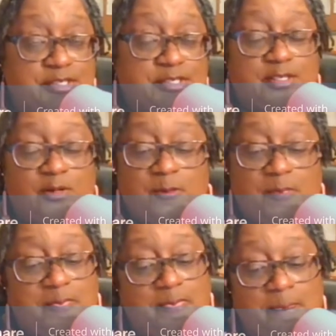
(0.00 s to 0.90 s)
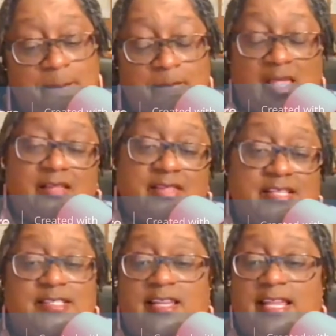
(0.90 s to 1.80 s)
So
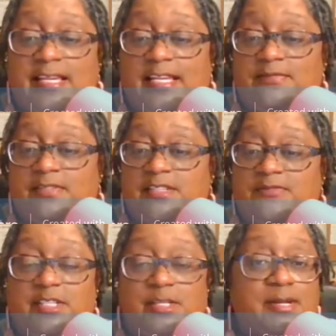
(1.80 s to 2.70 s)
that's all I got for this video,